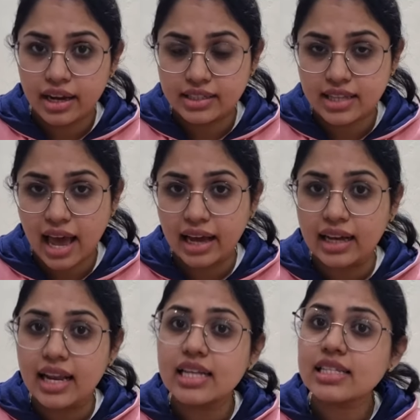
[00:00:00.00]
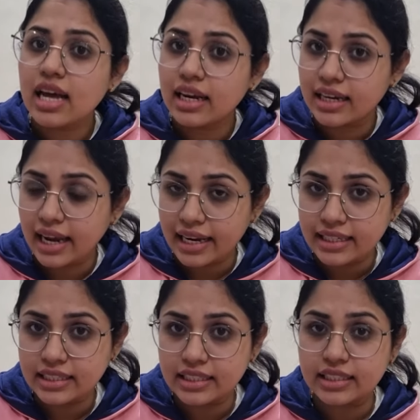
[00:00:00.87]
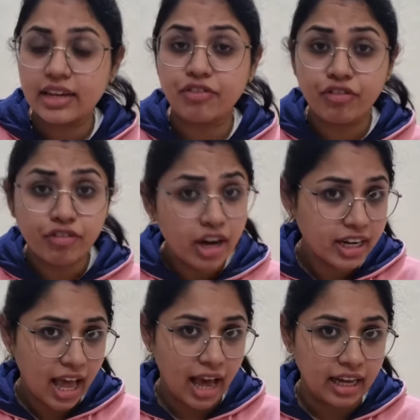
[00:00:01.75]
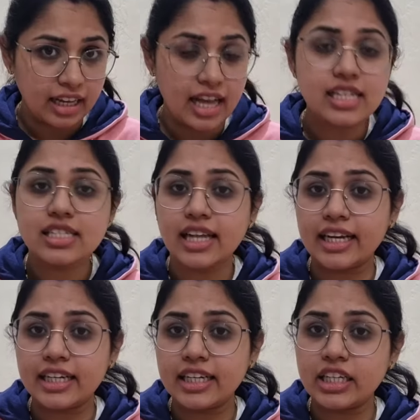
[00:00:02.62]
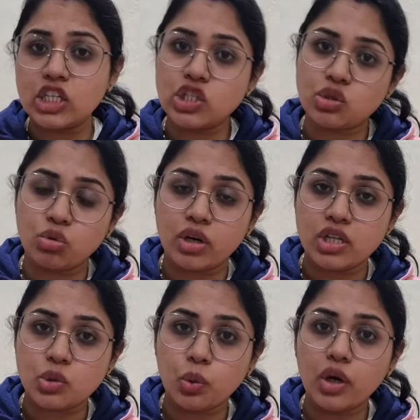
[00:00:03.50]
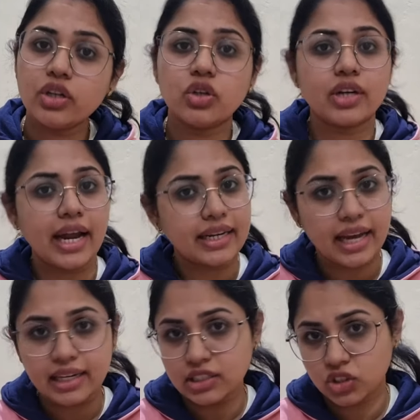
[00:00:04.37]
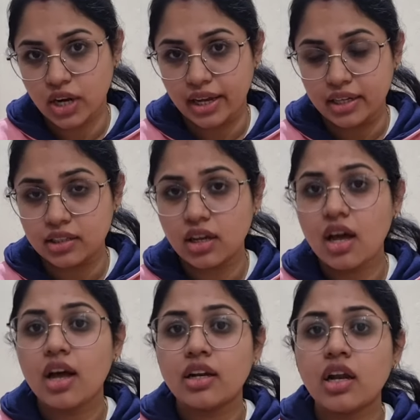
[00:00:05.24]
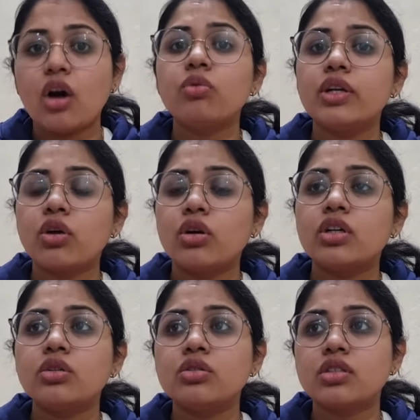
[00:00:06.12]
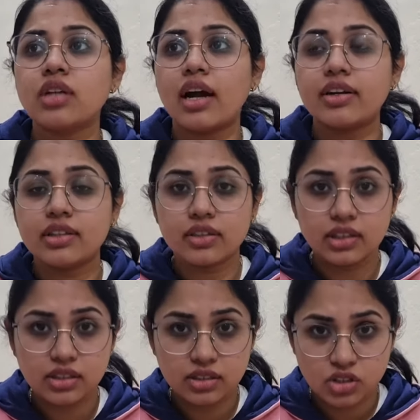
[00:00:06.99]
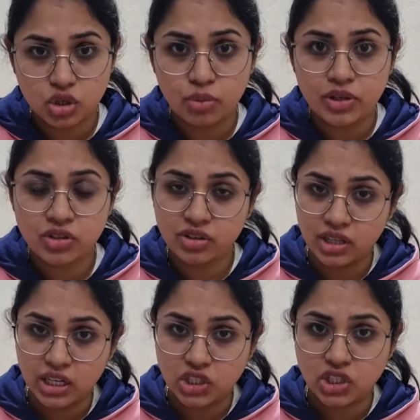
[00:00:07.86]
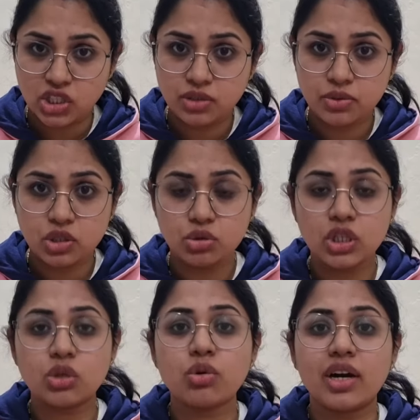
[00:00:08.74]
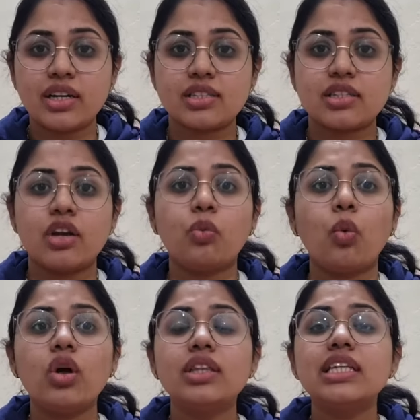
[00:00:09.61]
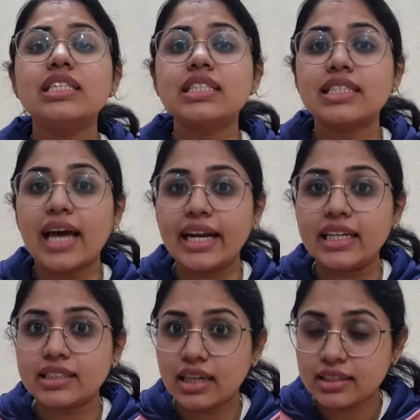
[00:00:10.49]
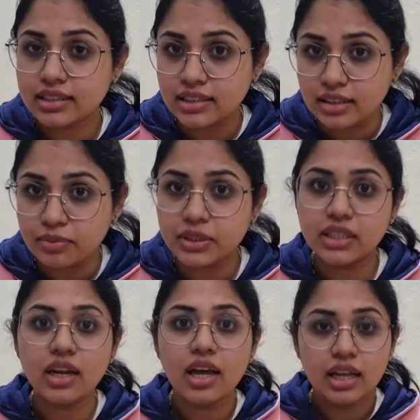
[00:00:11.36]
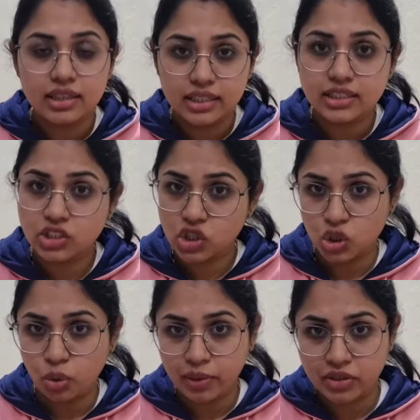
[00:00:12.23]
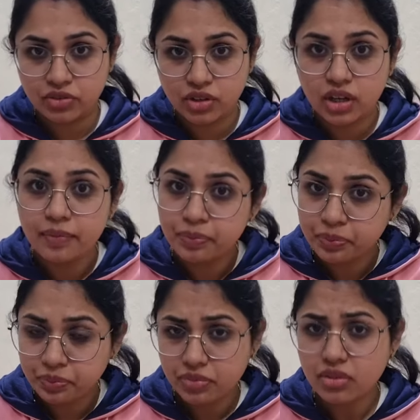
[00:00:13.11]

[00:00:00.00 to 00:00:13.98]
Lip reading: its angle as 90 degree. One angle as 90 degree is known as what? Your right angle triangle. Now, in order to start the trigonometric relationships, you need to understand what these sides are termed in this trigonometry